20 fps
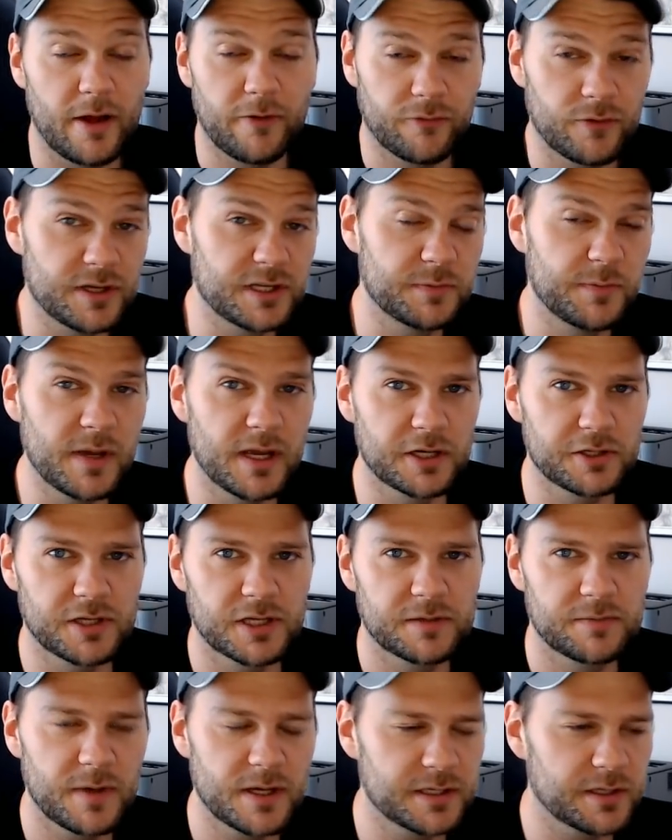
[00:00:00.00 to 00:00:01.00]
free speech.
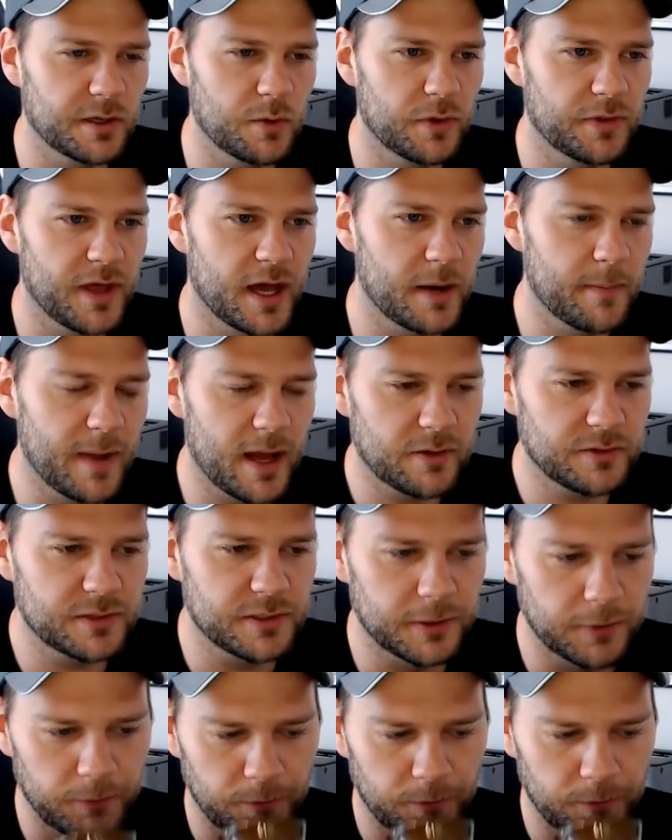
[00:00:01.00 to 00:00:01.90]
That's basically what that amounts to.